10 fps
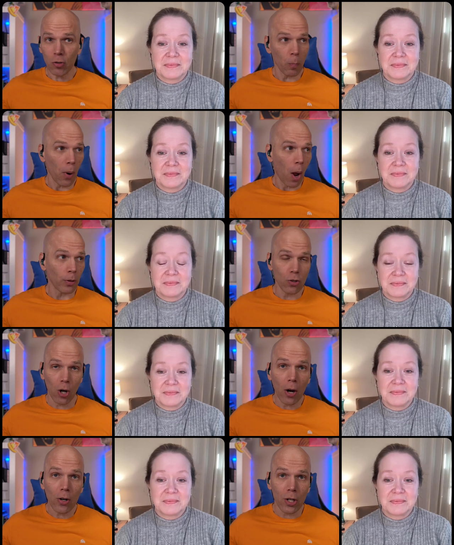Speaker 1: are probably
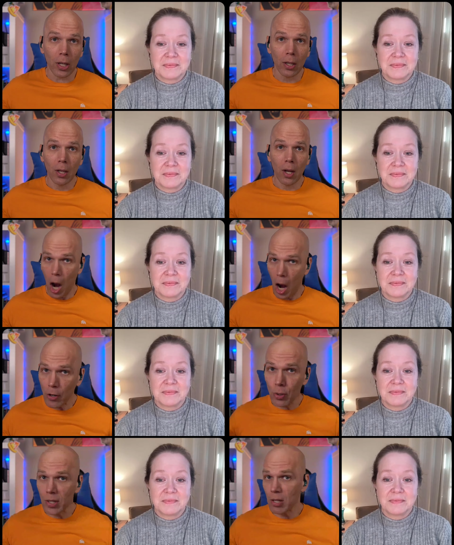charging hundreds
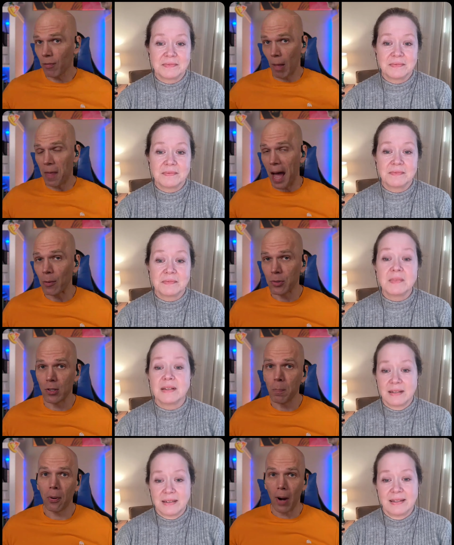if not thousands
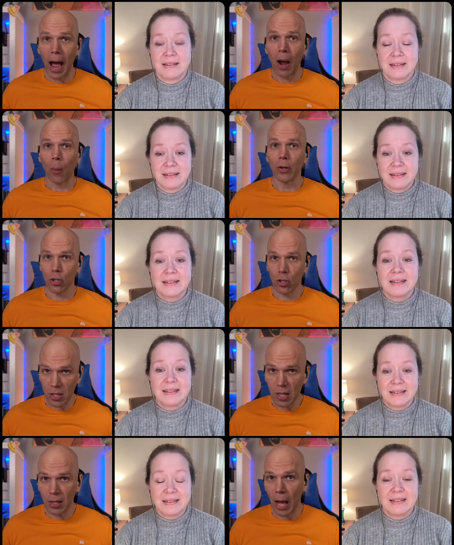per hour just to sit
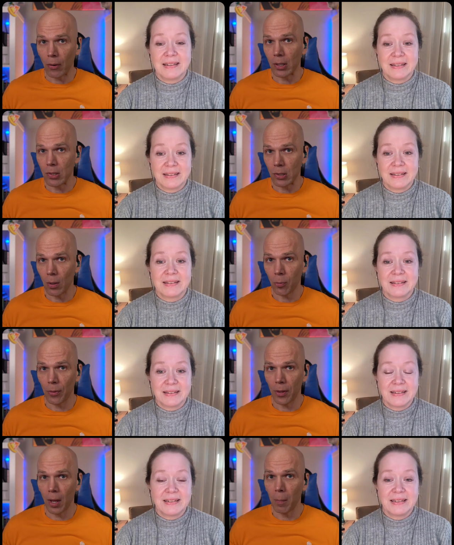down and consult with
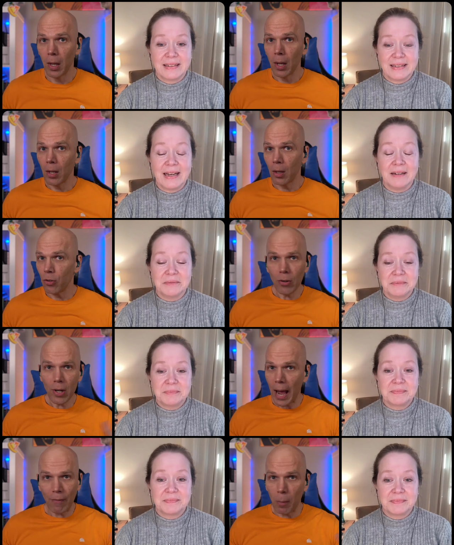them yeah. you're not
Speaker 2: having
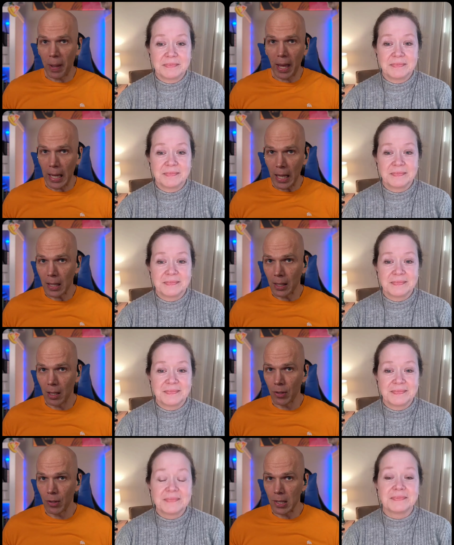to pay anything for these
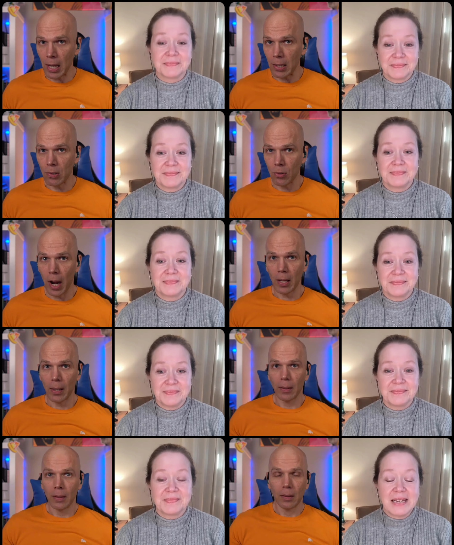guests right
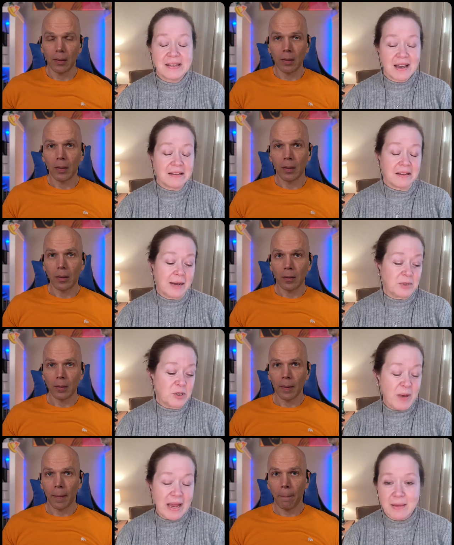Exactly. I'm just
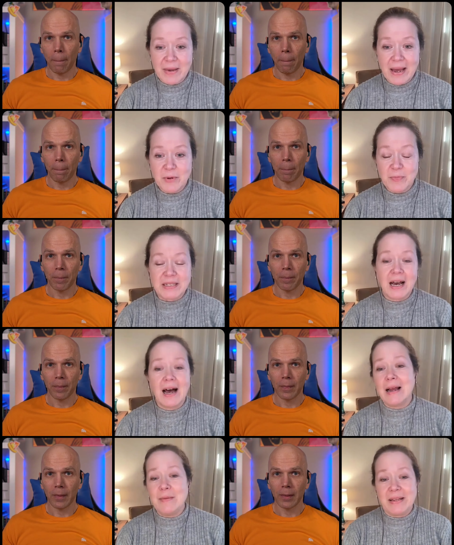paying them back with my
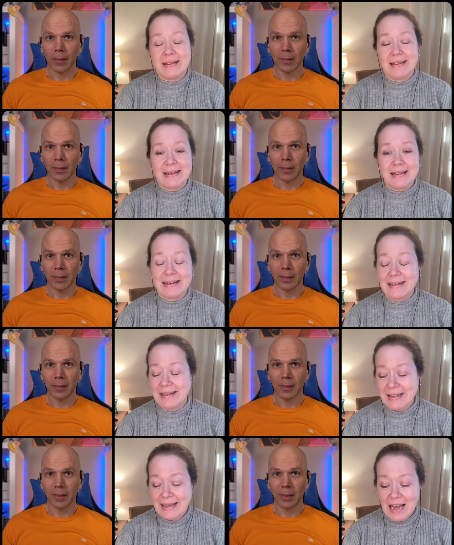time and the uh,
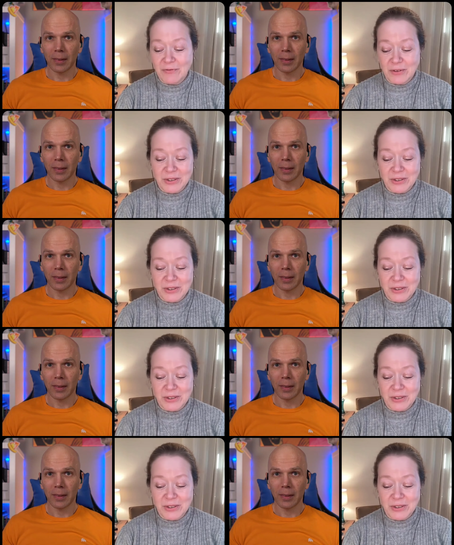effort